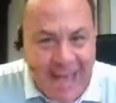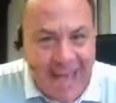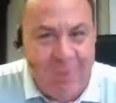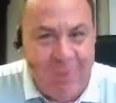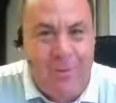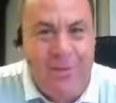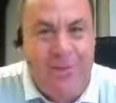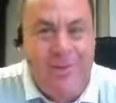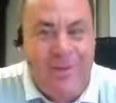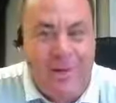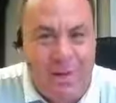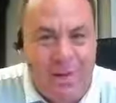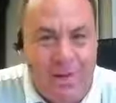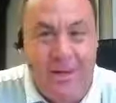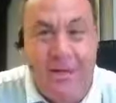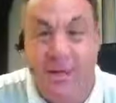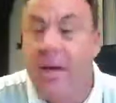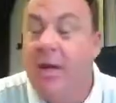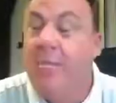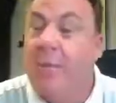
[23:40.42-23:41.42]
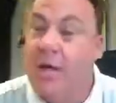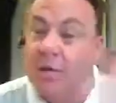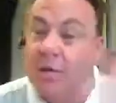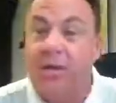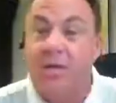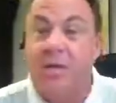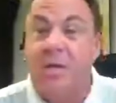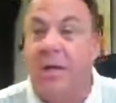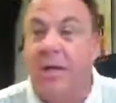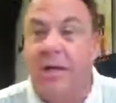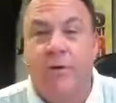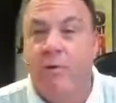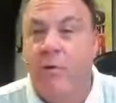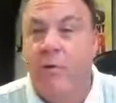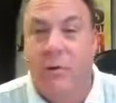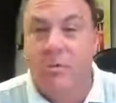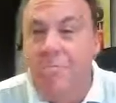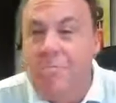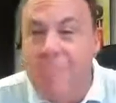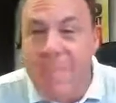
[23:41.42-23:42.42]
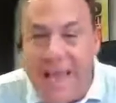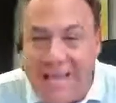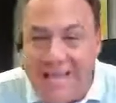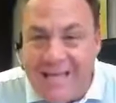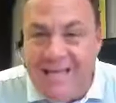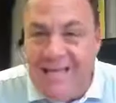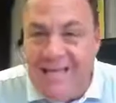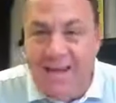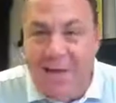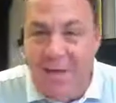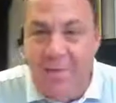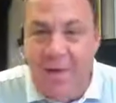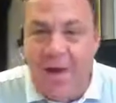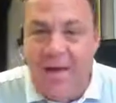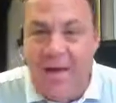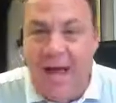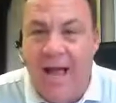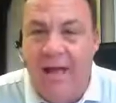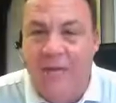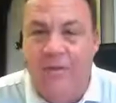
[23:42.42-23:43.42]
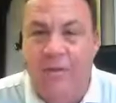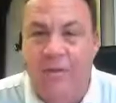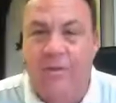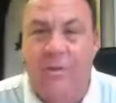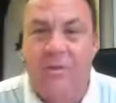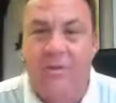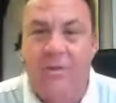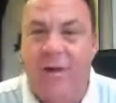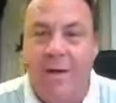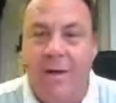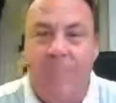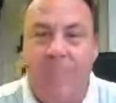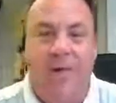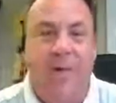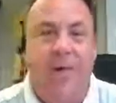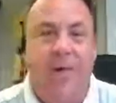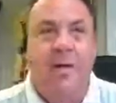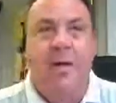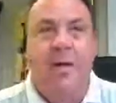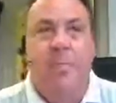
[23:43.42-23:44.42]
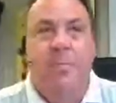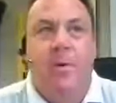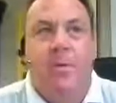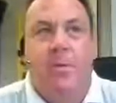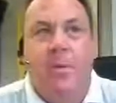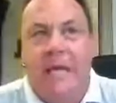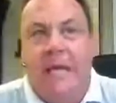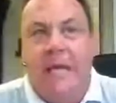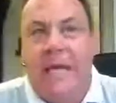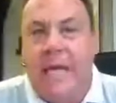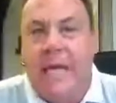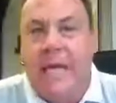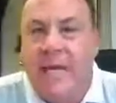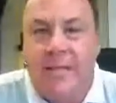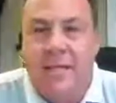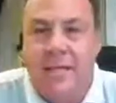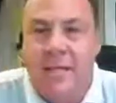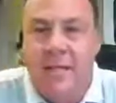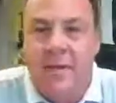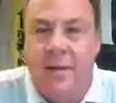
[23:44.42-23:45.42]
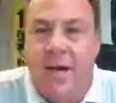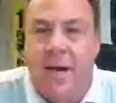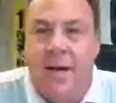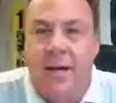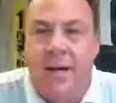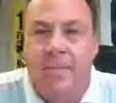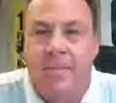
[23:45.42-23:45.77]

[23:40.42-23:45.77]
Now we're talking, because she's done amazingly well afterwards, right? But we need to,